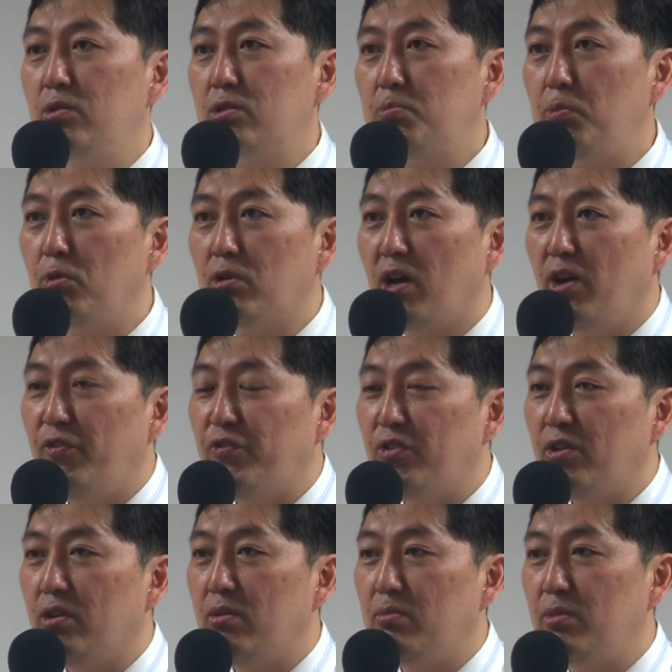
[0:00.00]
You spilled
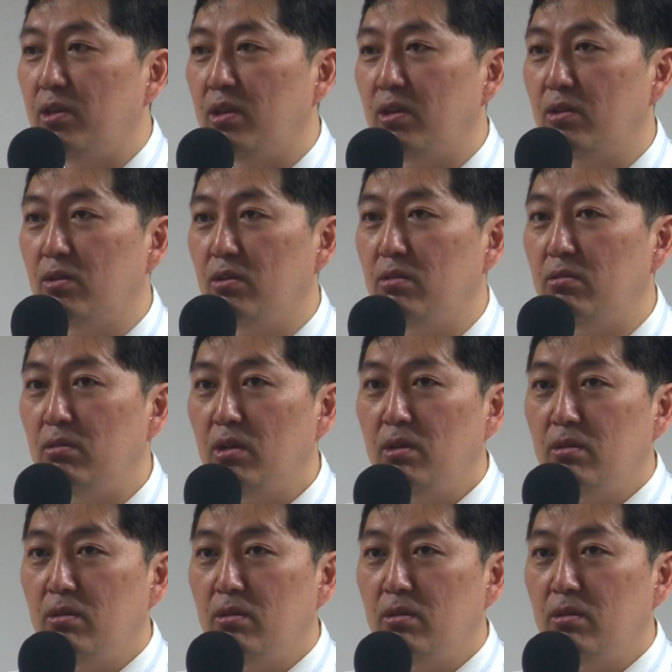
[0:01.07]
coffee on me, you know.